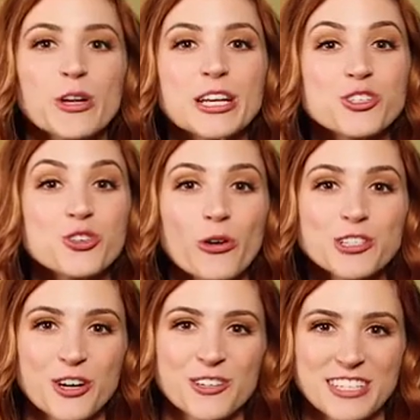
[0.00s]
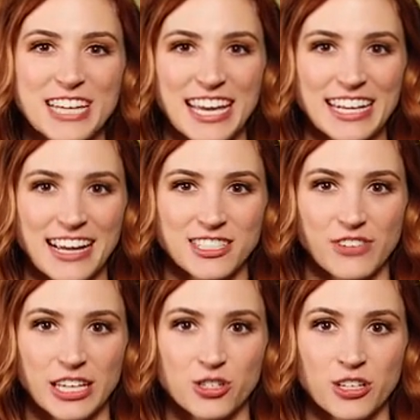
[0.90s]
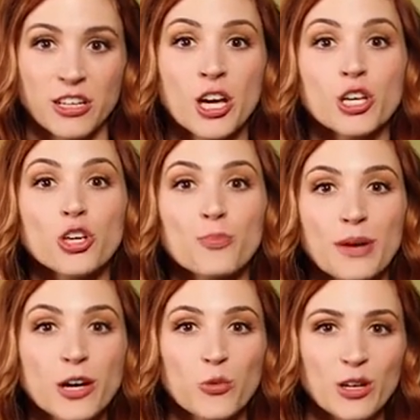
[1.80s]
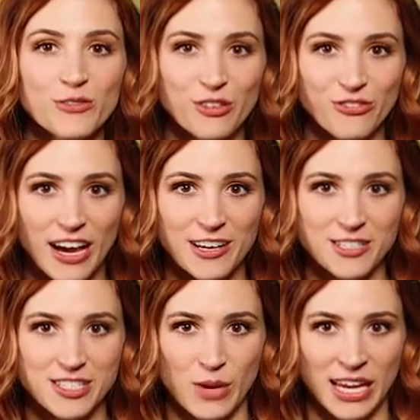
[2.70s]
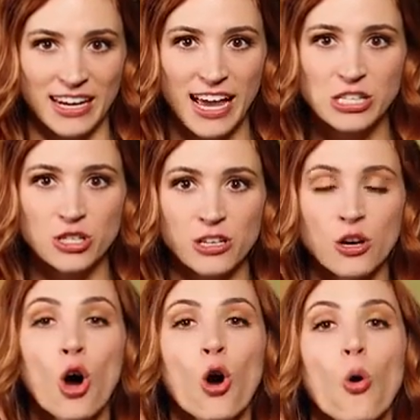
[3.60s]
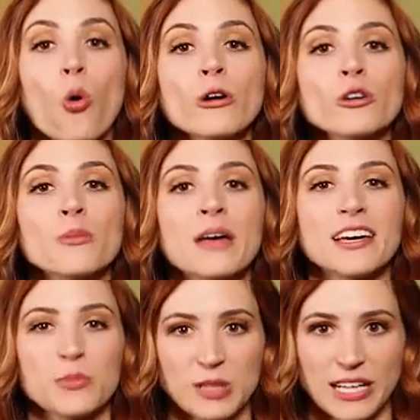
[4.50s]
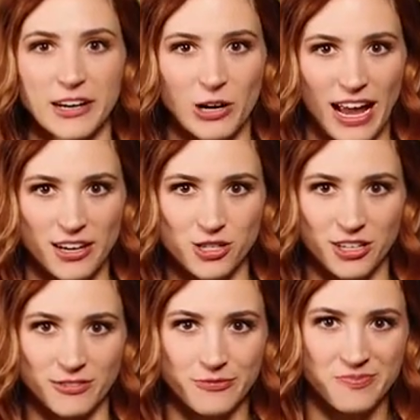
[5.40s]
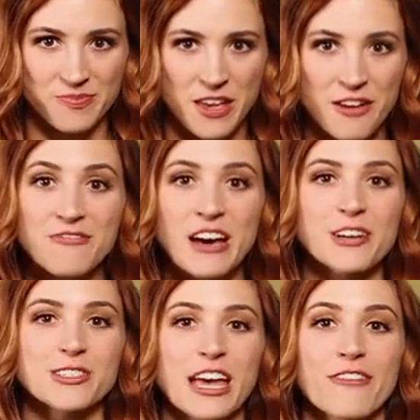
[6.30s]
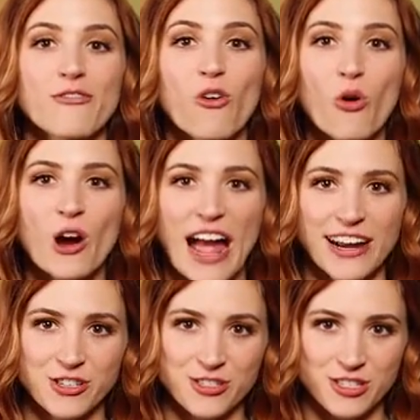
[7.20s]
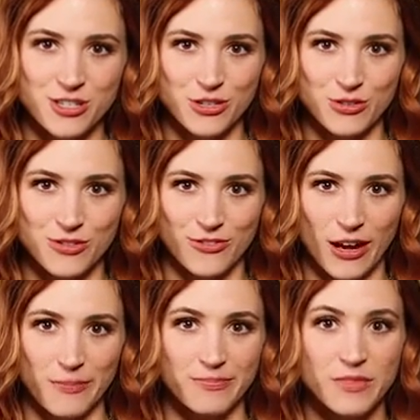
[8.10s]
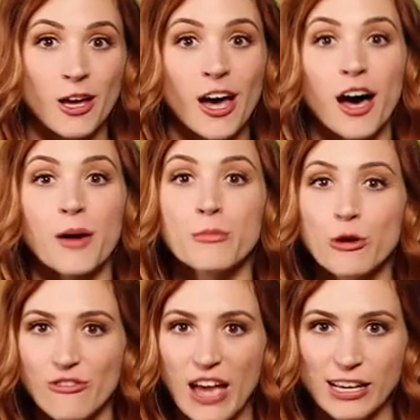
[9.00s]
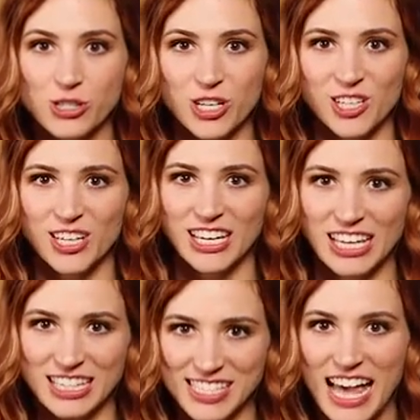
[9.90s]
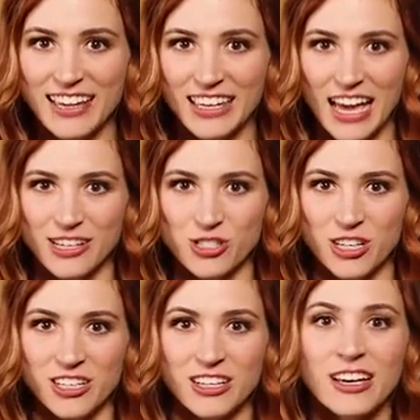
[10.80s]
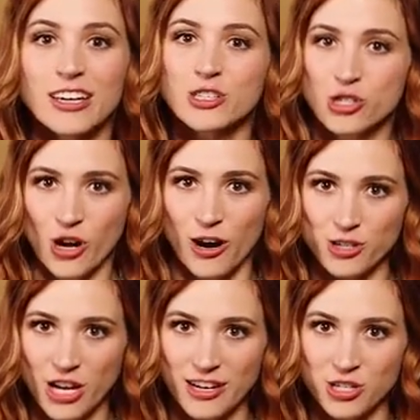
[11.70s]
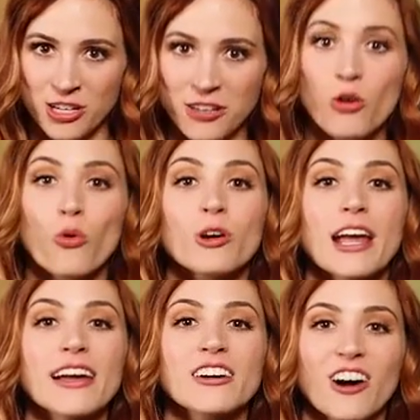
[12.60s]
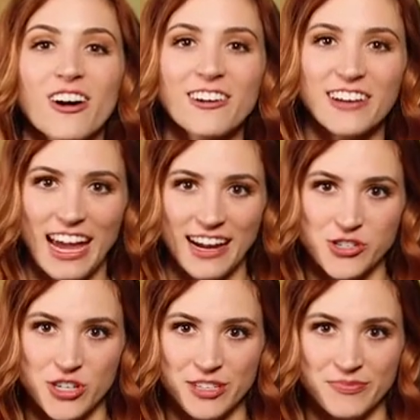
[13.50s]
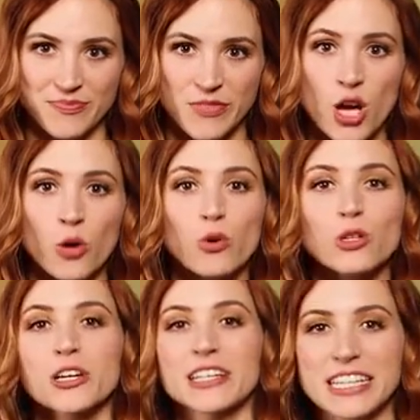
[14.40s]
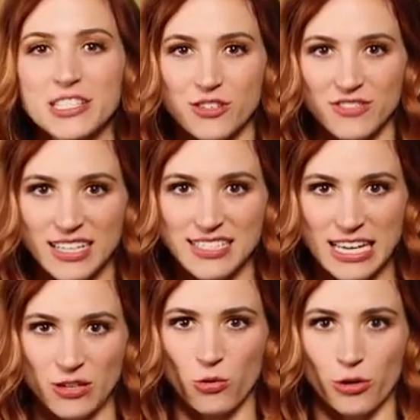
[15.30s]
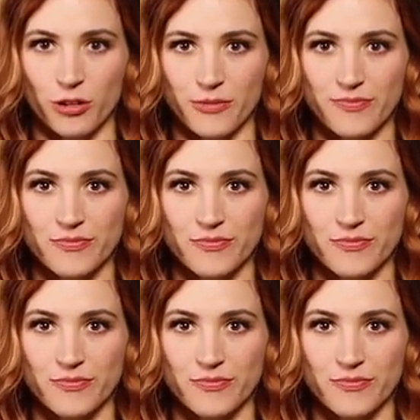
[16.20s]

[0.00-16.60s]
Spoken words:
When it's your turn to take an activation, you'll pick one of your fighters to make an action, or you'll make a player action. Fighters have 4 actions to choose from: a move action, attack action, charge action, or a guard action. We'll look at each of these in order.